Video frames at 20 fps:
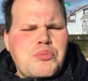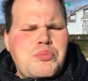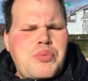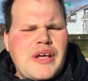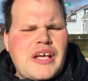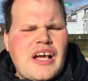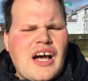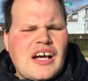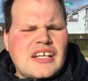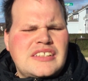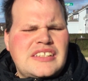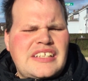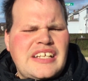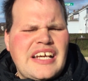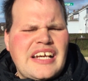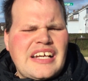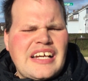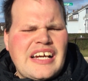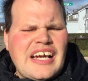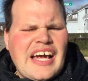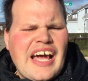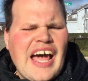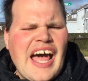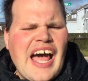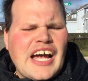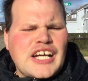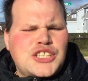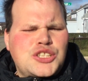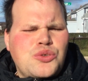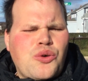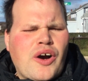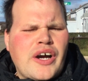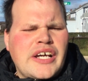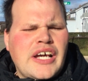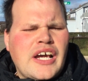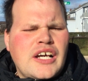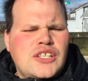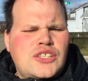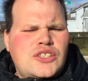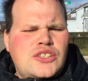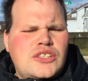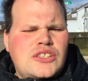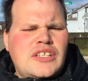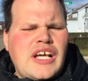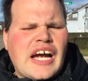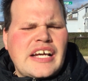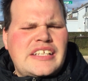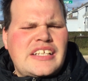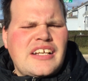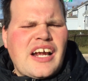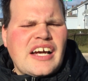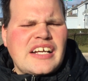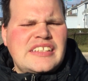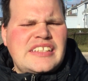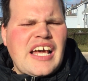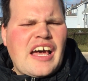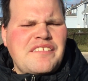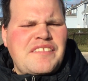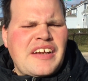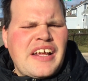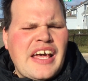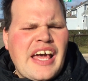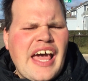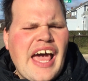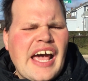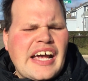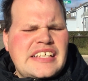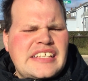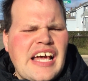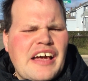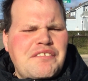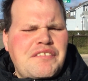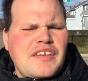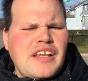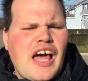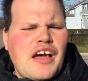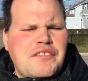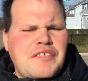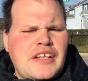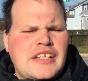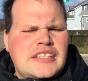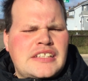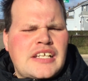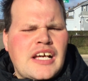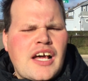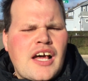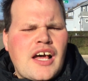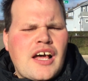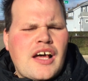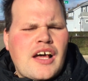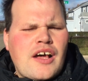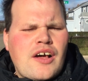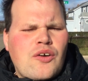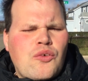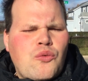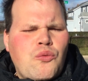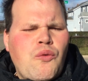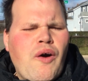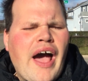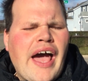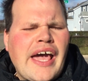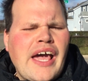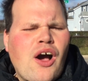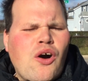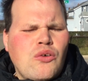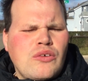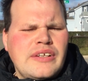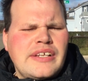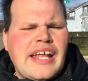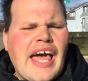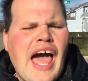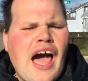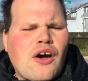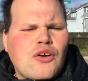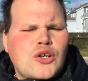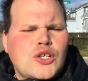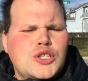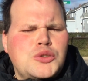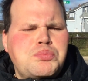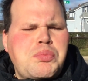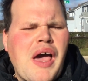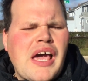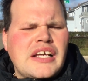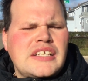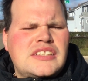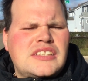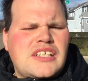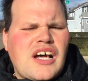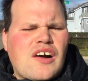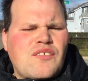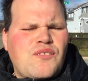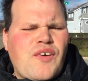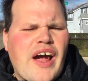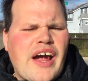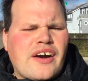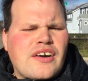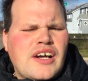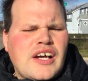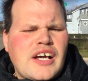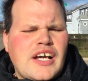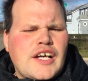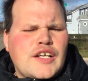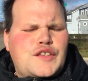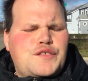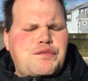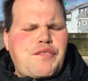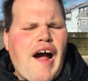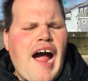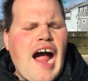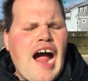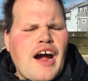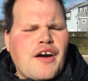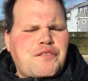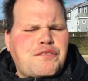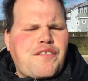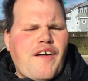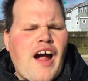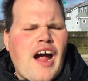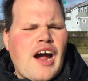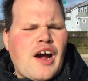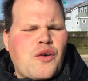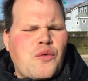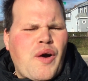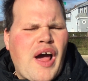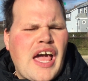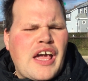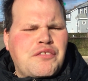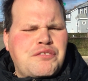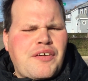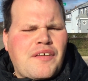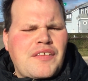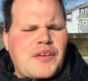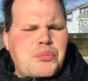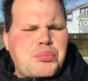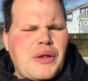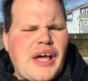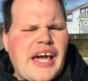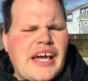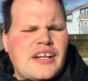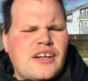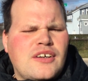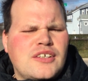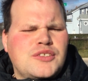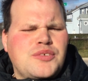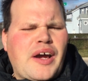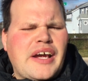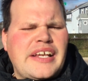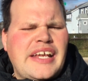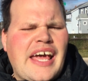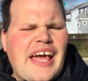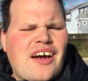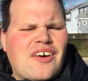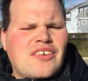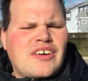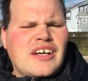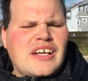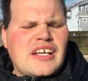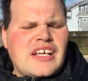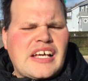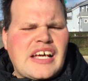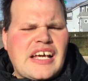because the asteroid 1997XF11 is way out in outer space somewhere. It's far, far away from the planet Earth right now.